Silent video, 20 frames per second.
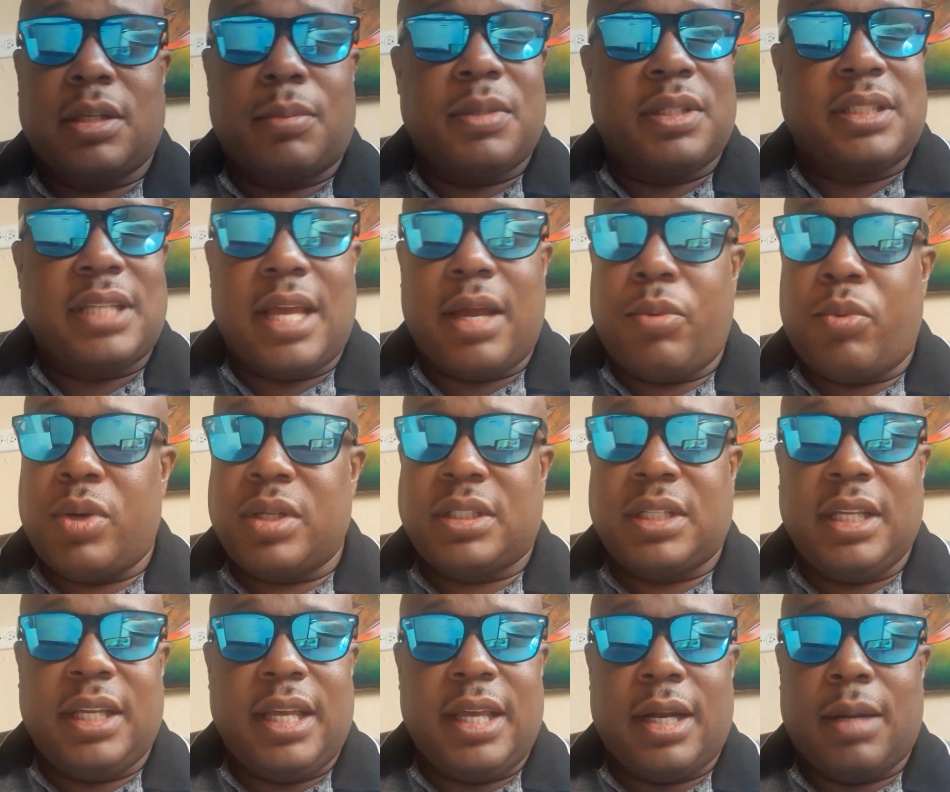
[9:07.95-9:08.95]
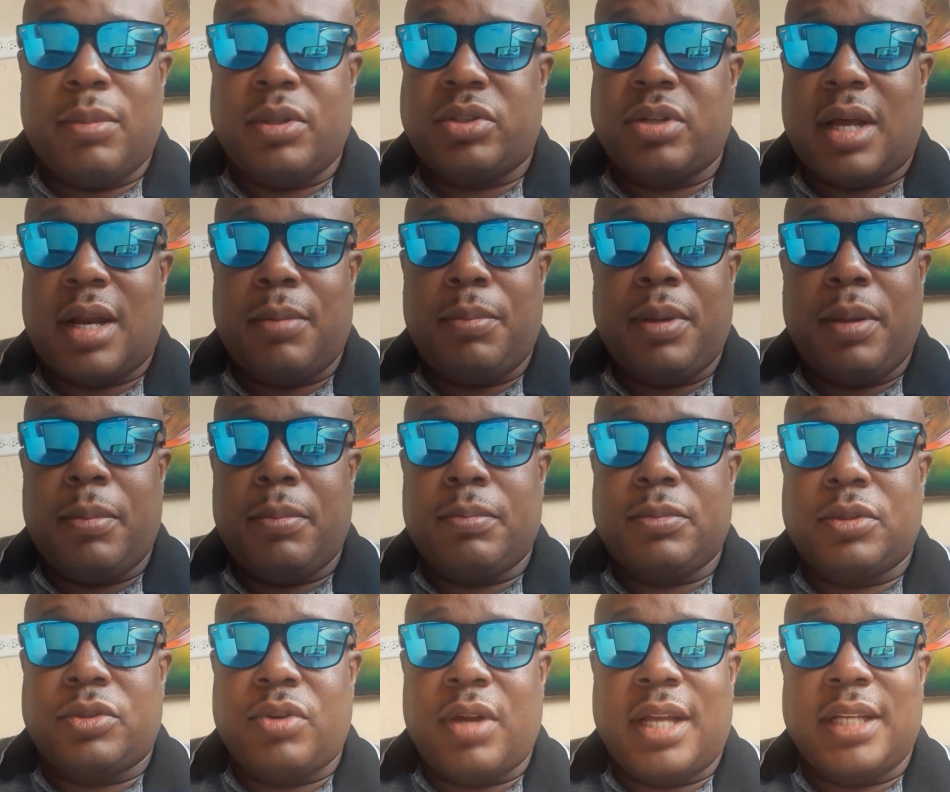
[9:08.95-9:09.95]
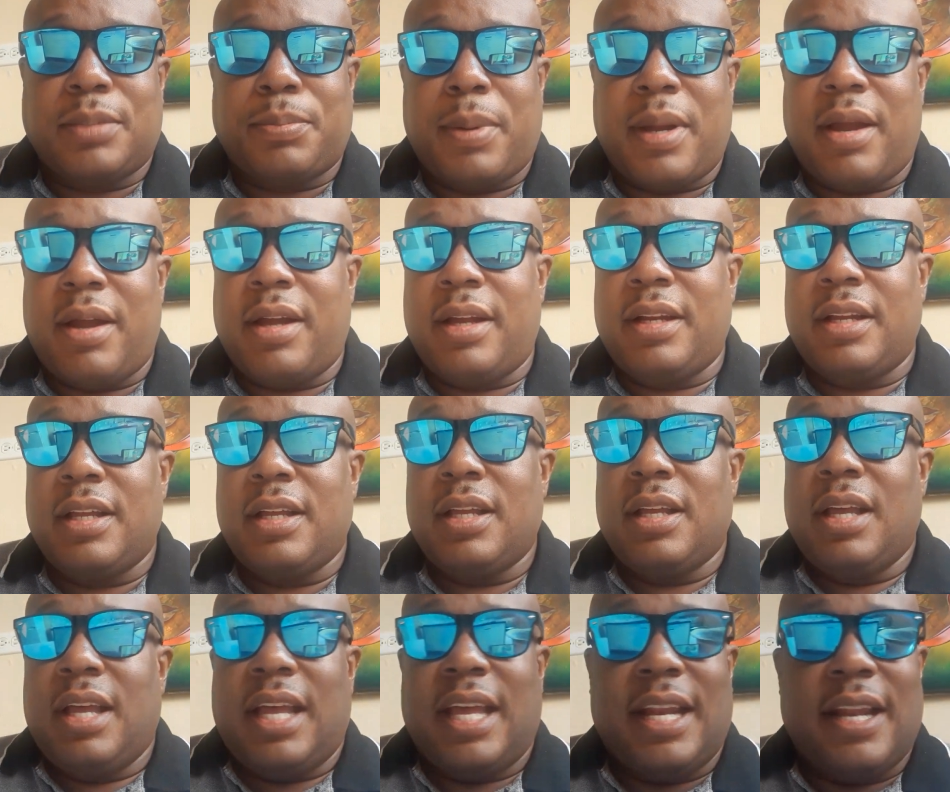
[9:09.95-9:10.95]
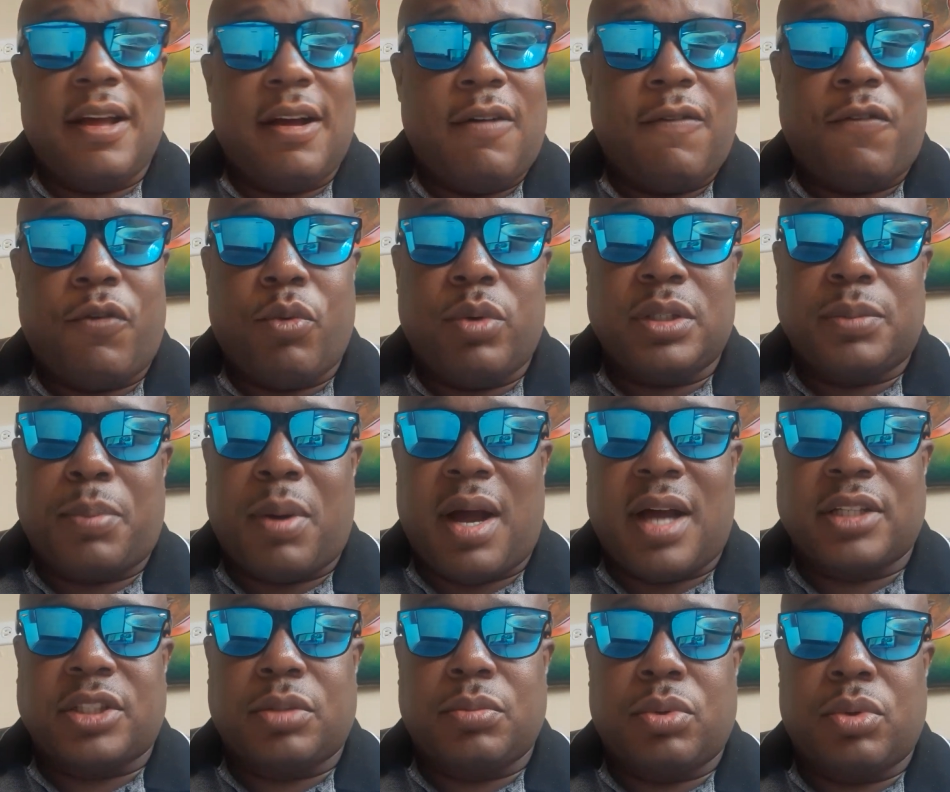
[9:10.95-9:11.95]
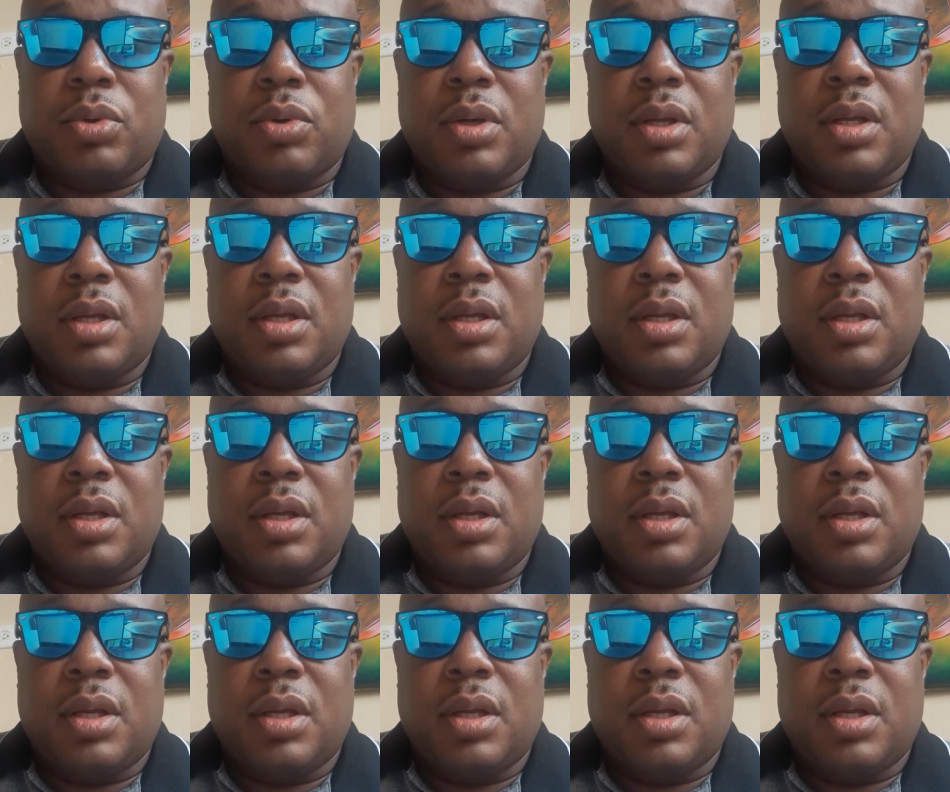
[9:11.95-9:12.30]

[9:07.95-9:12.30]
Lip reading: I'm going to say it once again. I'm going to try to be transparent and helpful as possible.